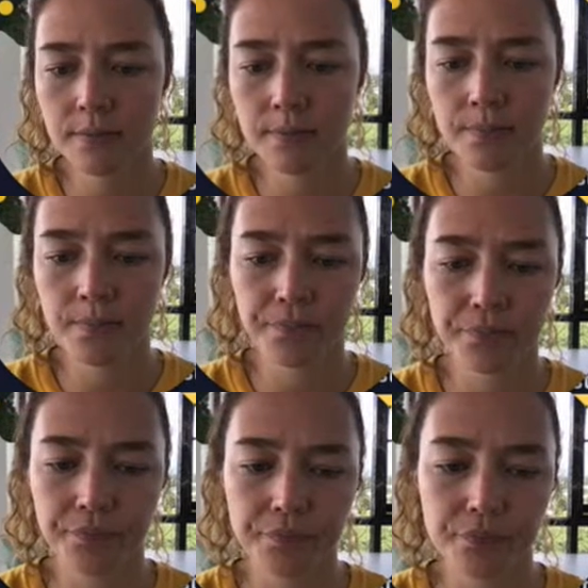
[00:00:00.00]

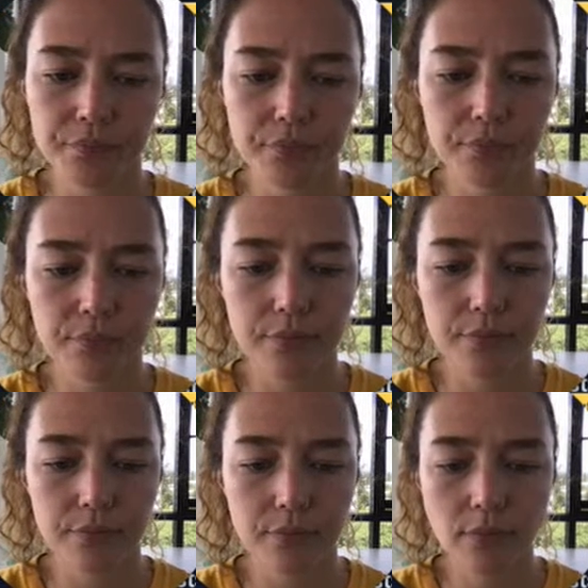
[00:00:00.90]

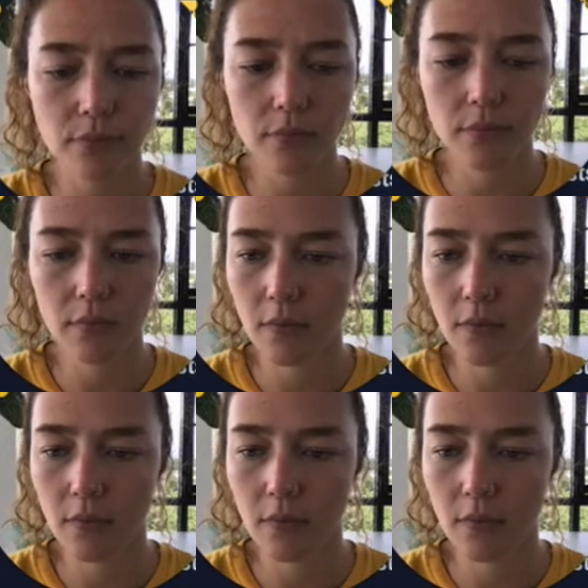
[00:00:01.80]
Nothing is said.